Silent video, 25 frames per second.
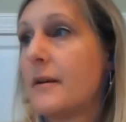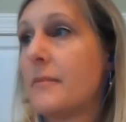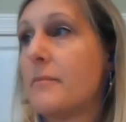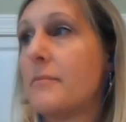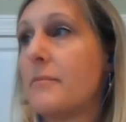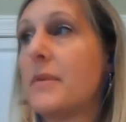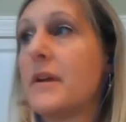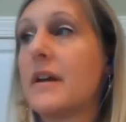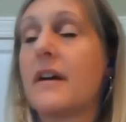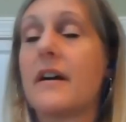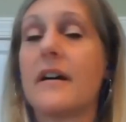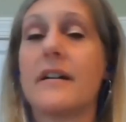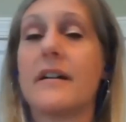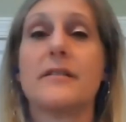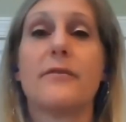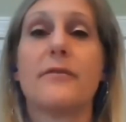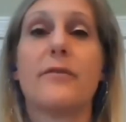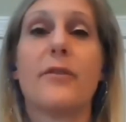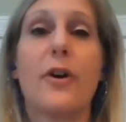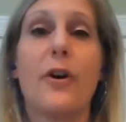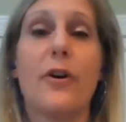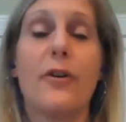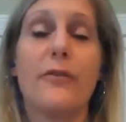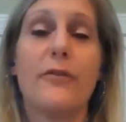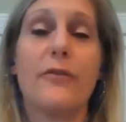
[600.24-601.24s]
because of
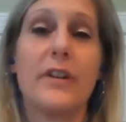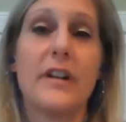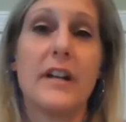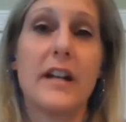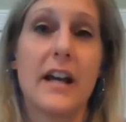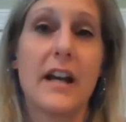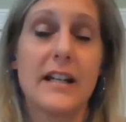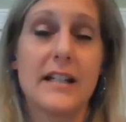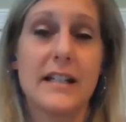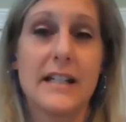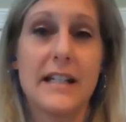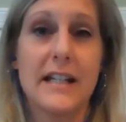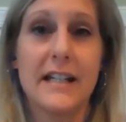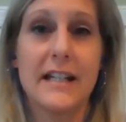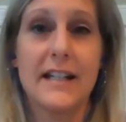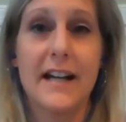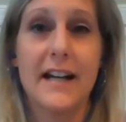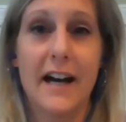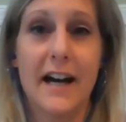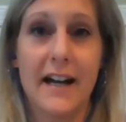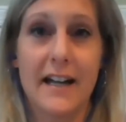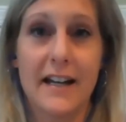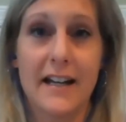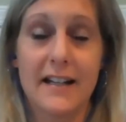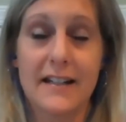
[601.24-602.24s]
COVID-19
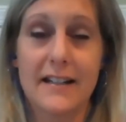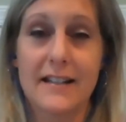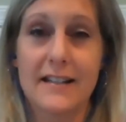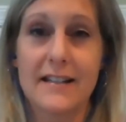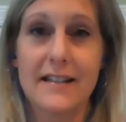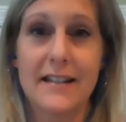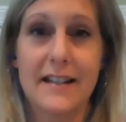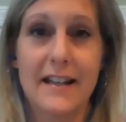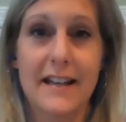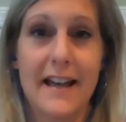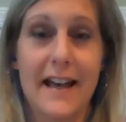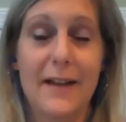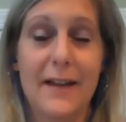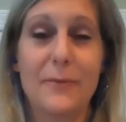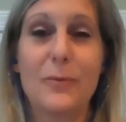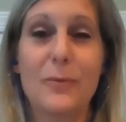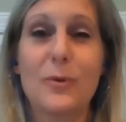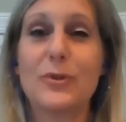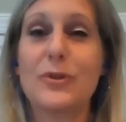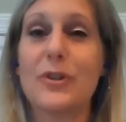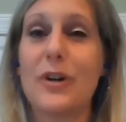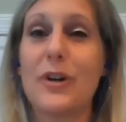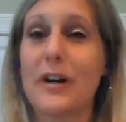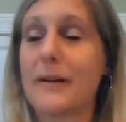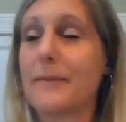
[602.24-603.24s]
guidance, and we'll
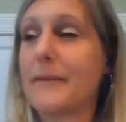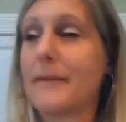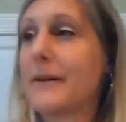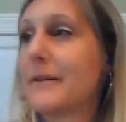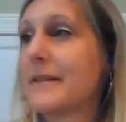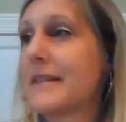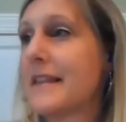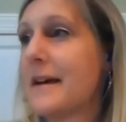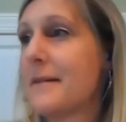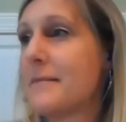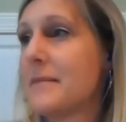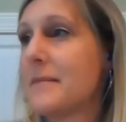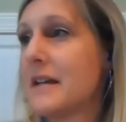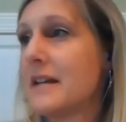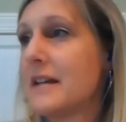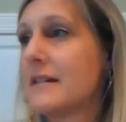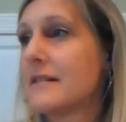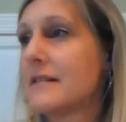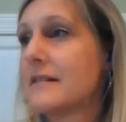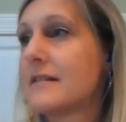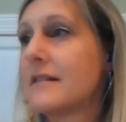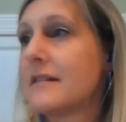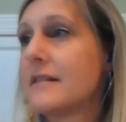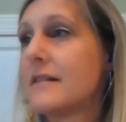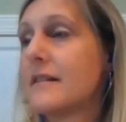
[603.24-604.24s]
talk about what that
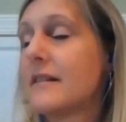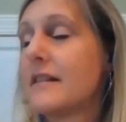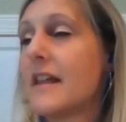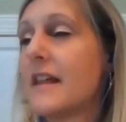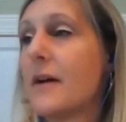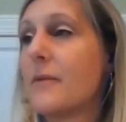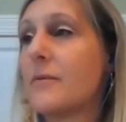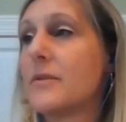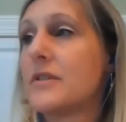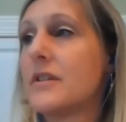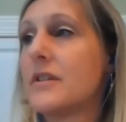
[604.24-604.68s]
means, that was